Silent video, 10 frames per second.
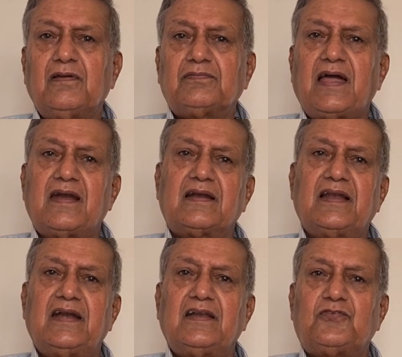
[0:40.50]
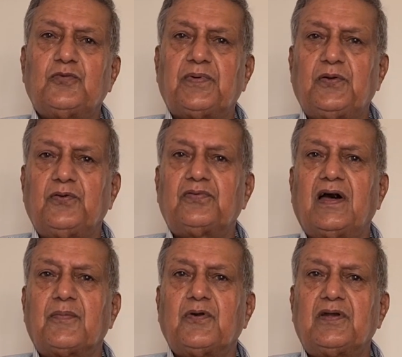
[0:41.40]
of thyroid gland is to produce
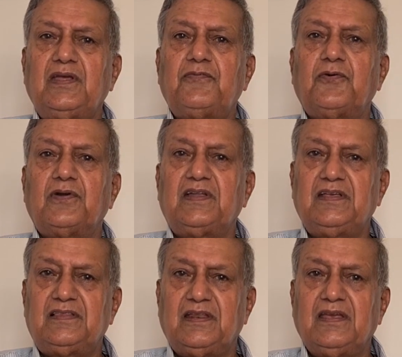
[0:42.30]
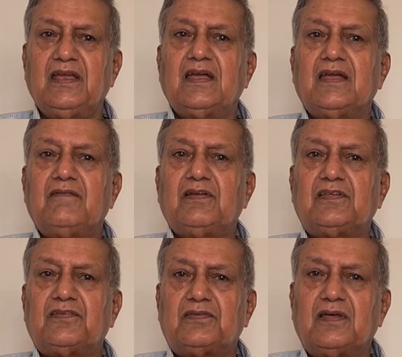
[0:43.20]
hormone T4, T3, which
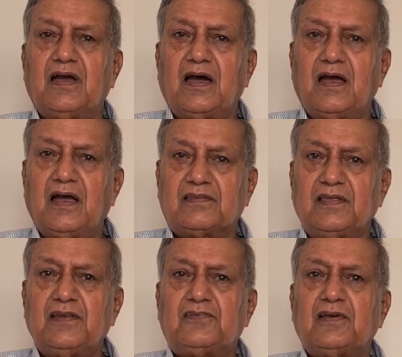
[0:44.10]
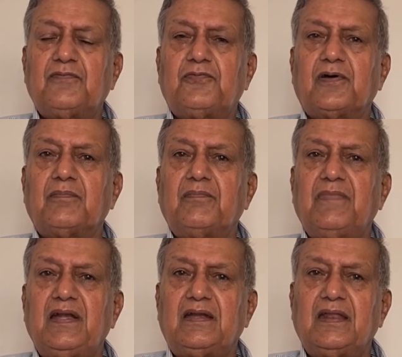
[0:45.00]
is essential for
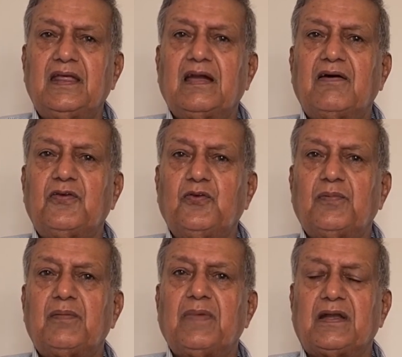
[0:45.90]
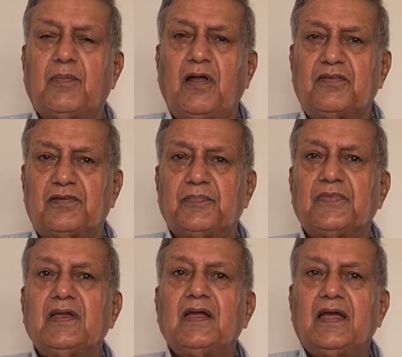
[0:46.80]
maintaining our human metabolism.
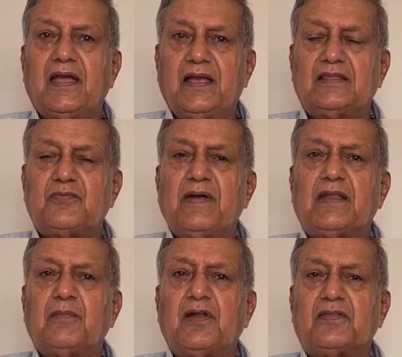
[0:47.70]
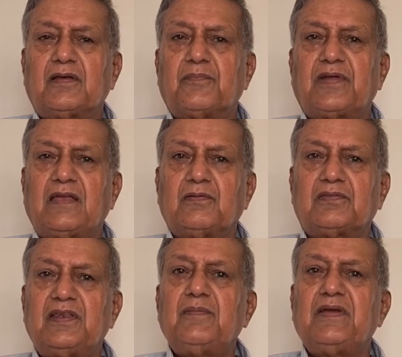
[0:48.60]
And this metabolism is comprised
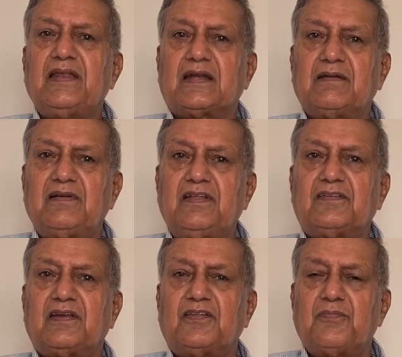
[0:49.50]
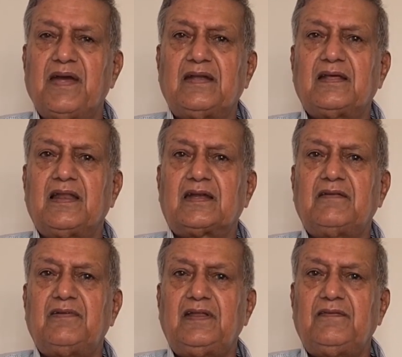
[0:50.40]
of three main activities, that is mental
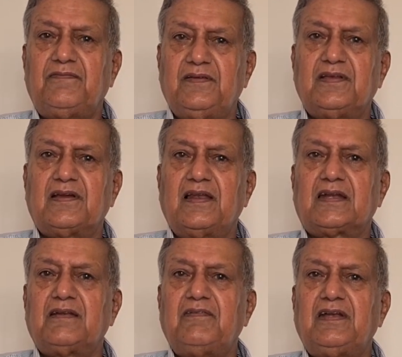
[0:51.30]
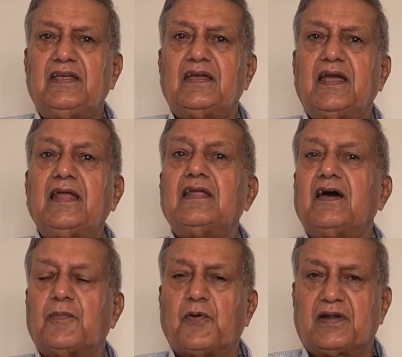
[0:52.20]
activity, physical activity, and
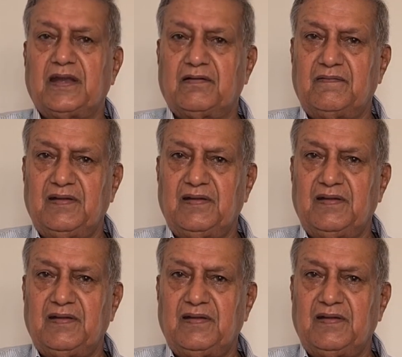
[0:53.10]
reproductive.